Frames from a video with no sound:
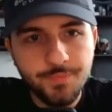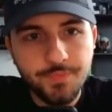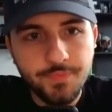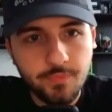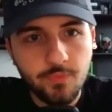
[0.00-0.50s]

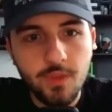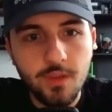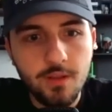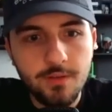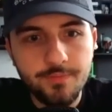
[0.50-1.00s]

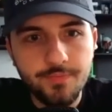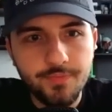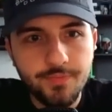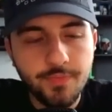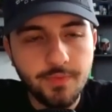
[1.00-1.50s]

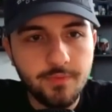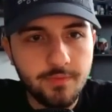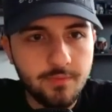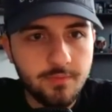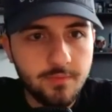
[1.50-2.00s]

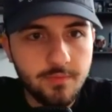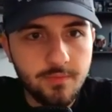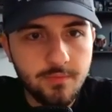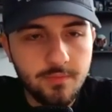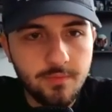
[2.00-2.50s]

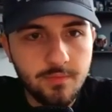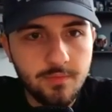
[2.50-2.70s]
This person isn't speaking.